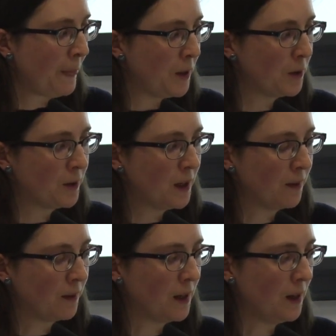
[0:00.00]
The other
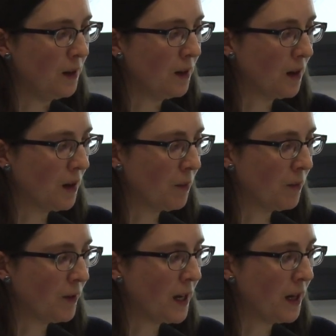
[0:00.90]
thing they
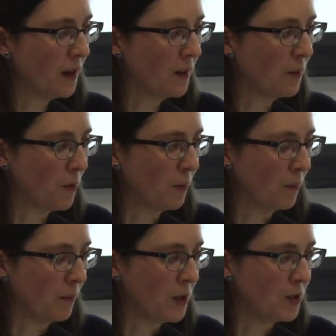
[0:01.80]
flag, and it's
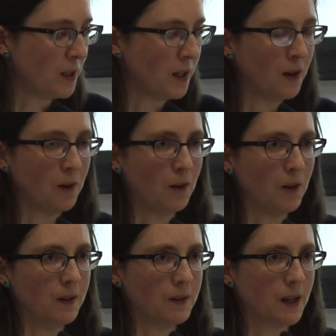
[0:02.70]
worth mentioning here,
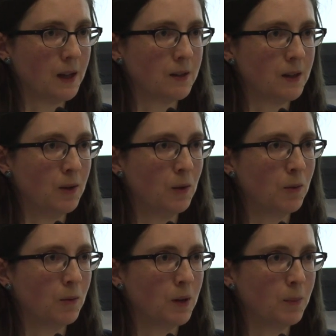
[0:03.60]
is that, you
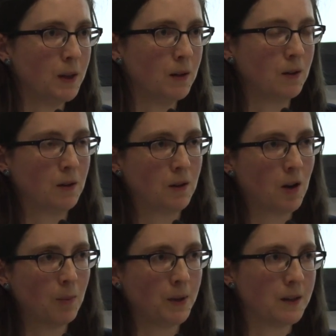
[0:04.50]
know, with a big
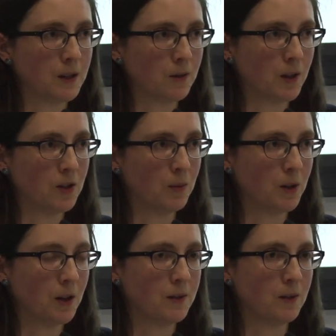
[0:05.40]
complex intervention with
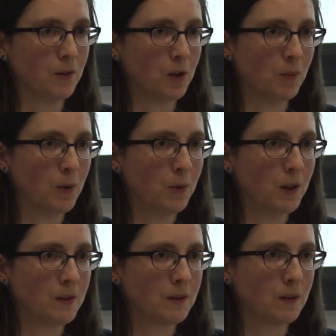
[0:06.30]
lots of different
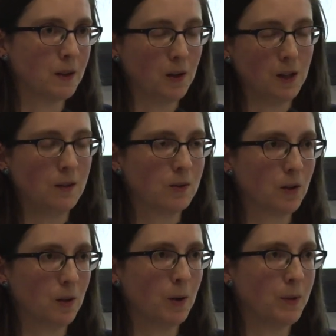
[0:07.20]
components, the IDEAS
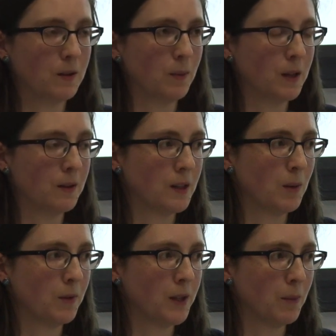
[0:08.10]
trial probably isn't the best
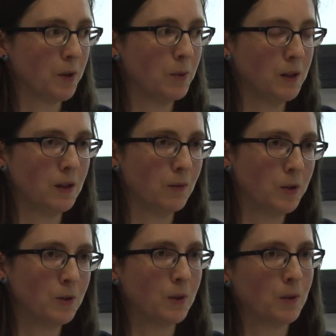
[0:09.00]
example of that because we did have
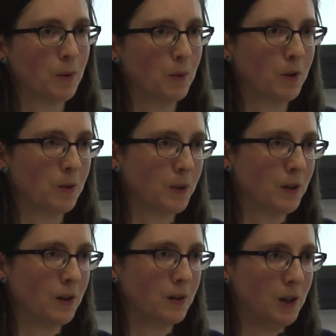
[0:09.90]
multiple components but
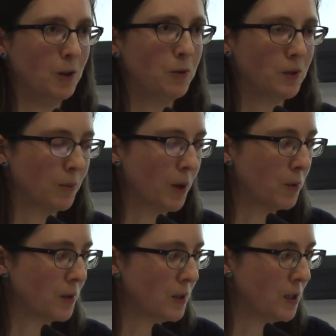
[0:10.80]
not a huge
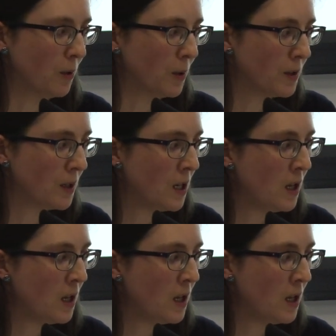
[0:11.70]
amount to deal with.